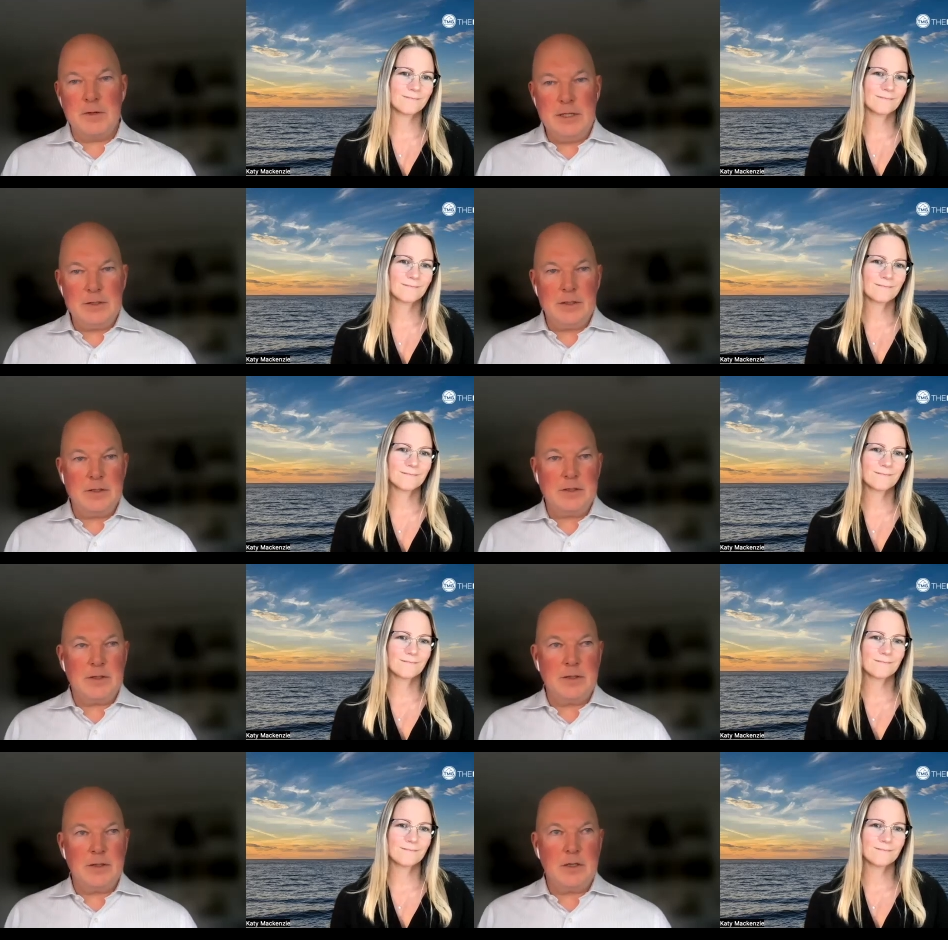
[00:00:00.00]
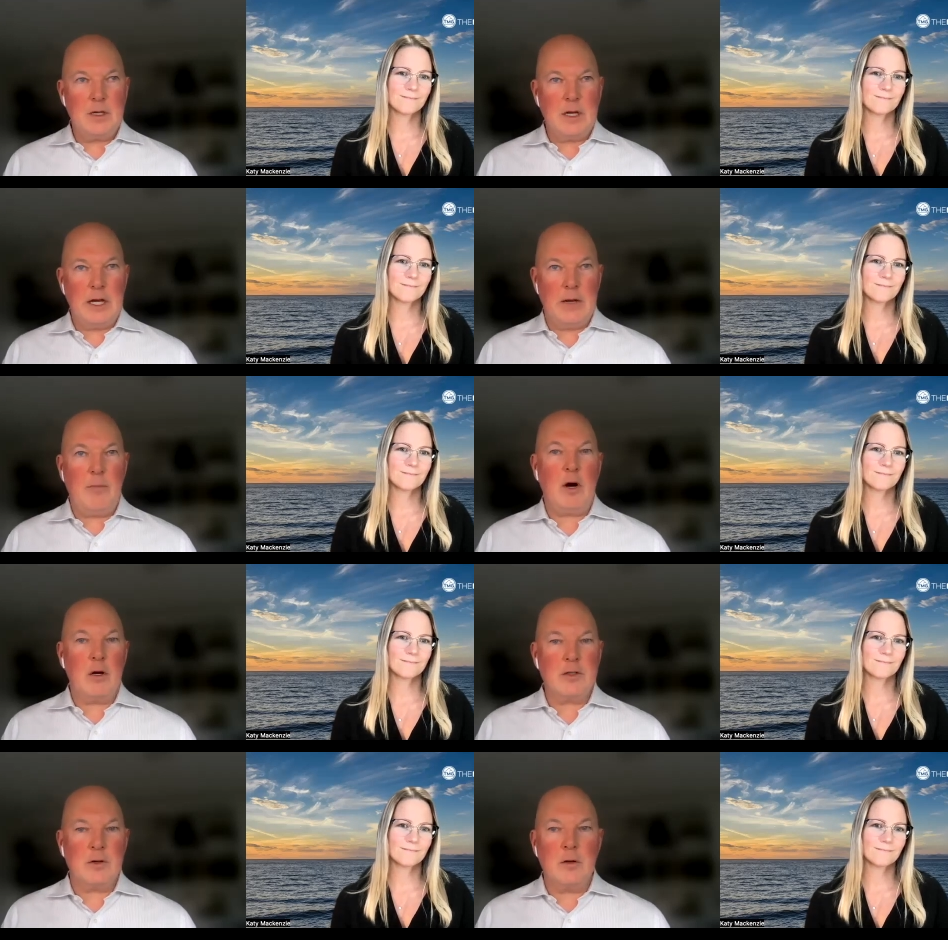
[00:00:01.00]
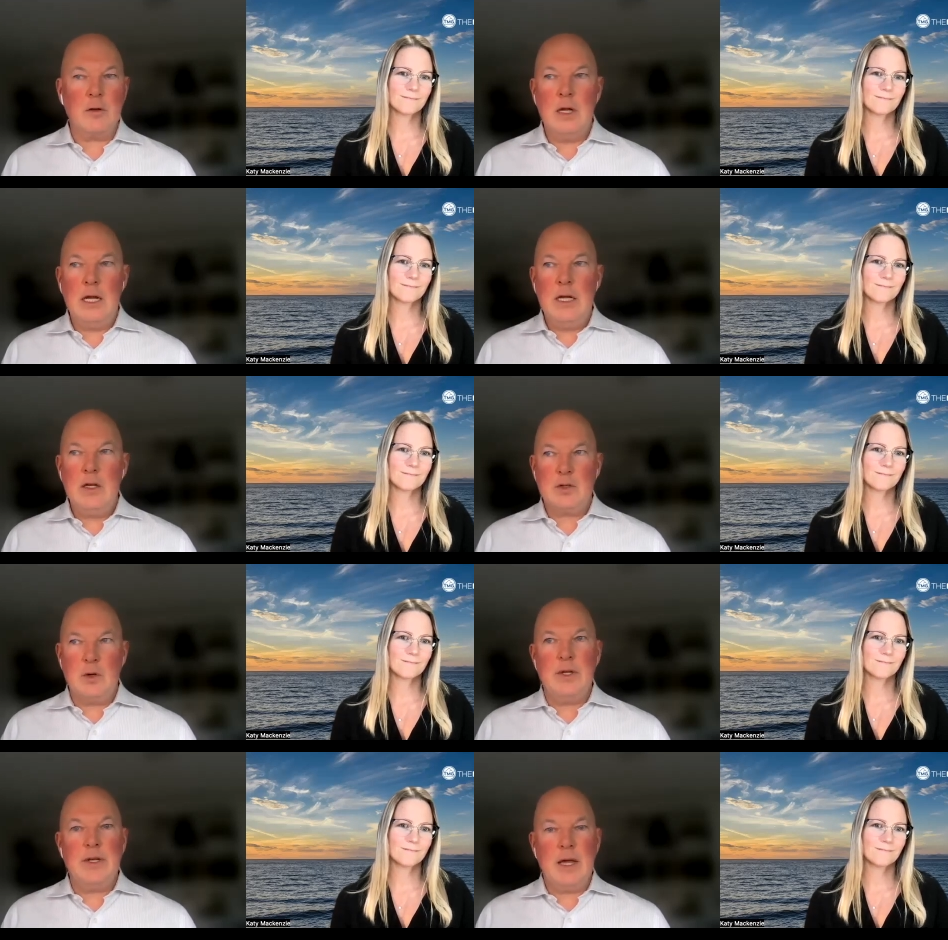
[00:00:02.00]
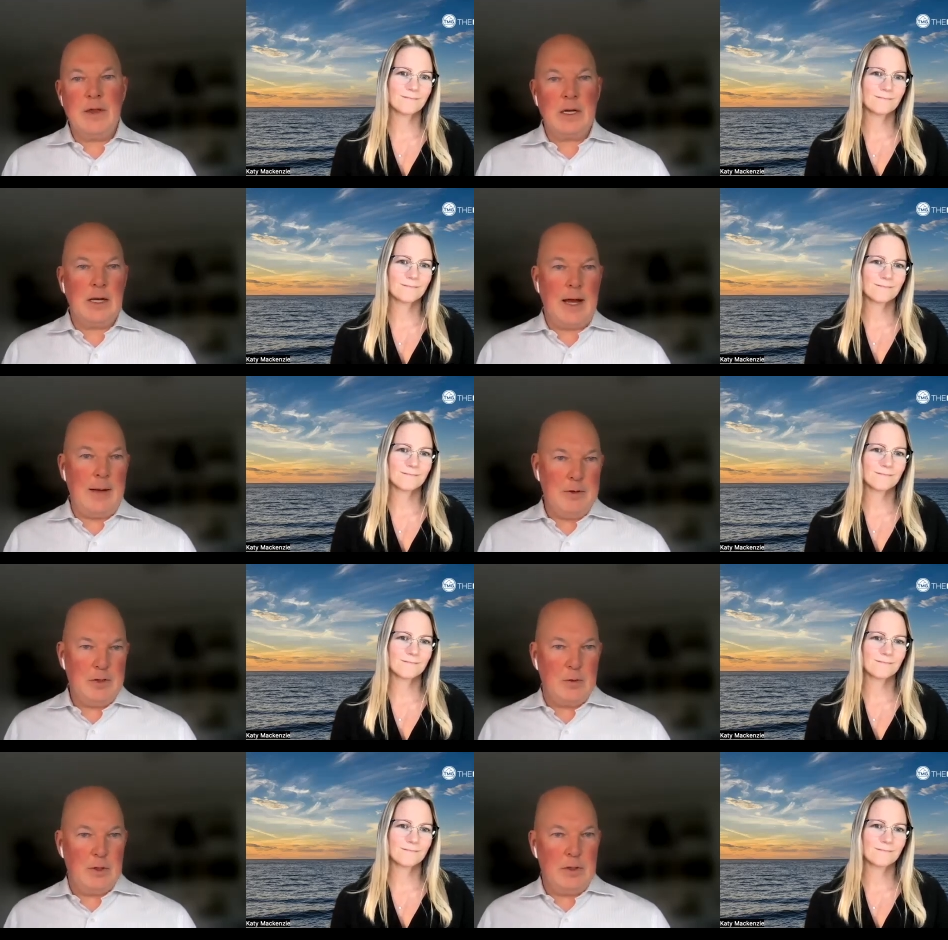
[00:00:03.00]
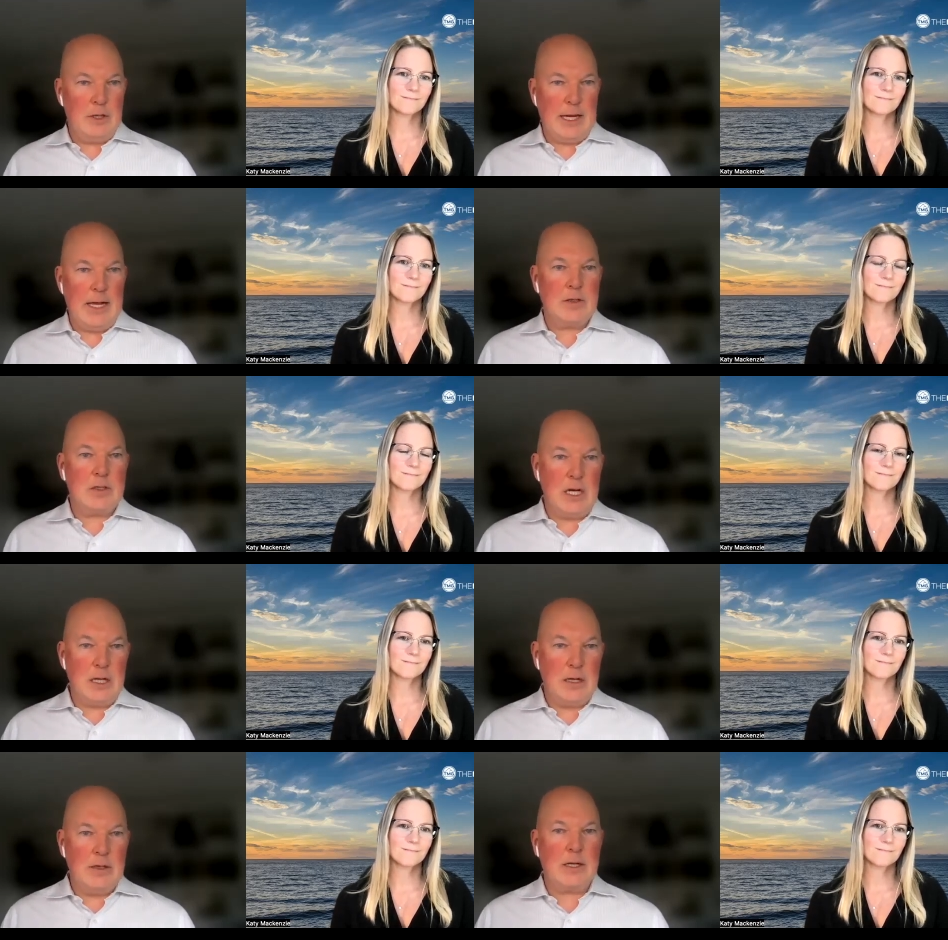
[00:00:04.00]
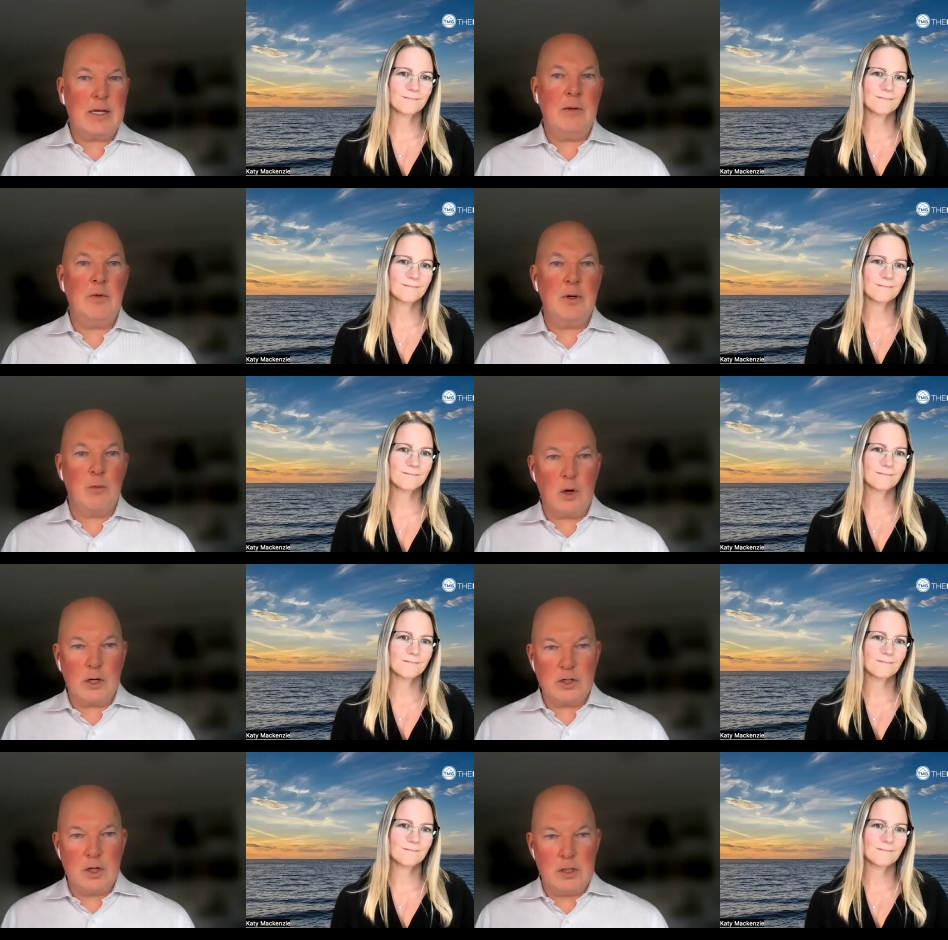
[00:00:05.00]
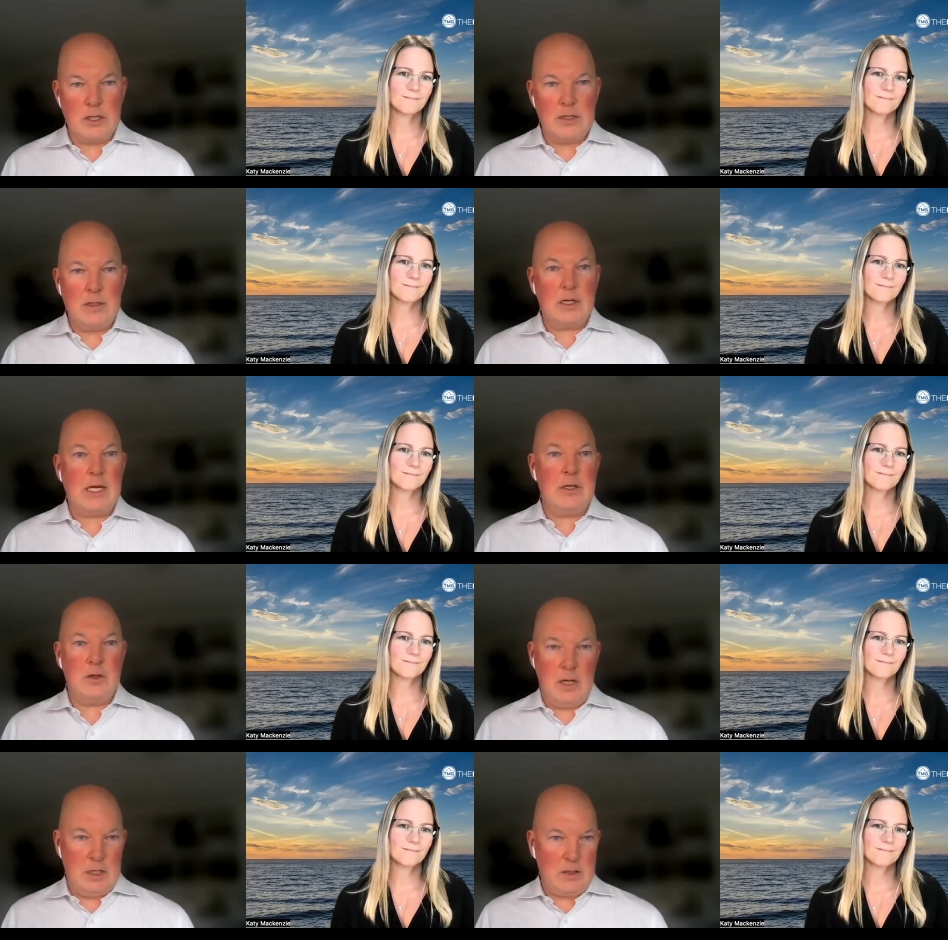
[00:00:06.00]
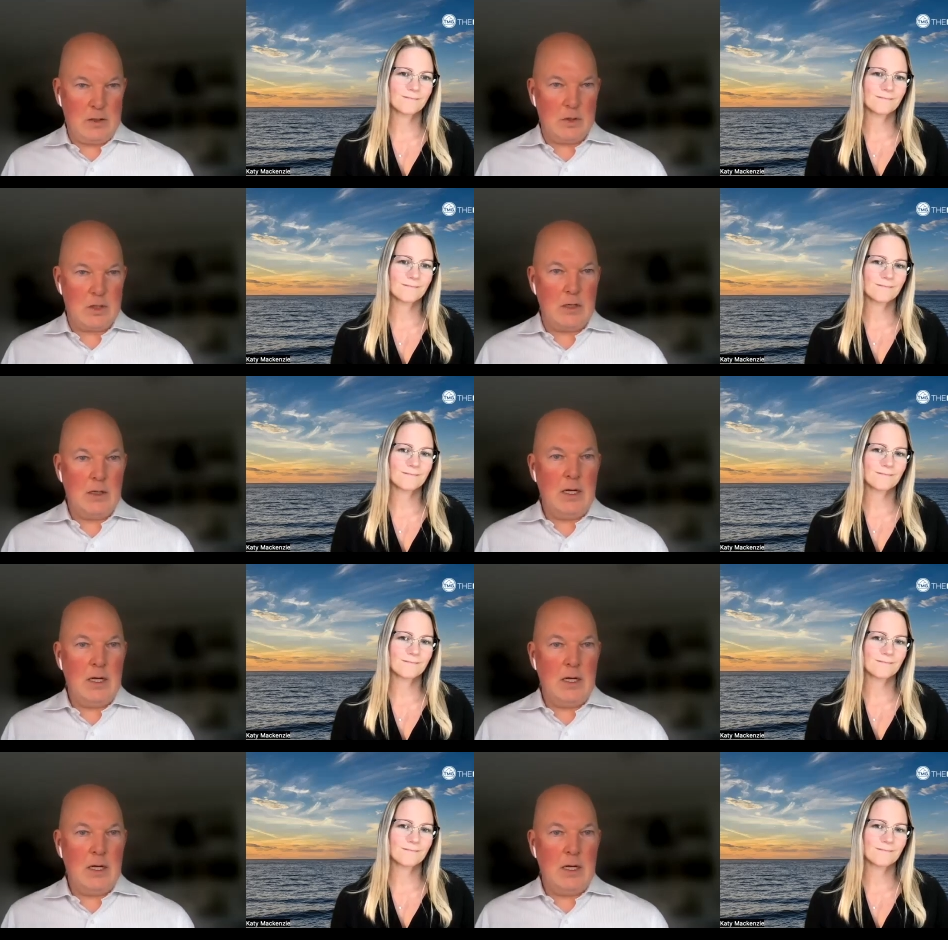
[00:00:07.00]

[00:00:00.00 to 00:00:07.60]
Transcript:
Speaker 1: freezes a parcel so that nothing can happen to it. You can't sell it. You can't put a mortgage on it. You can't do anything with it.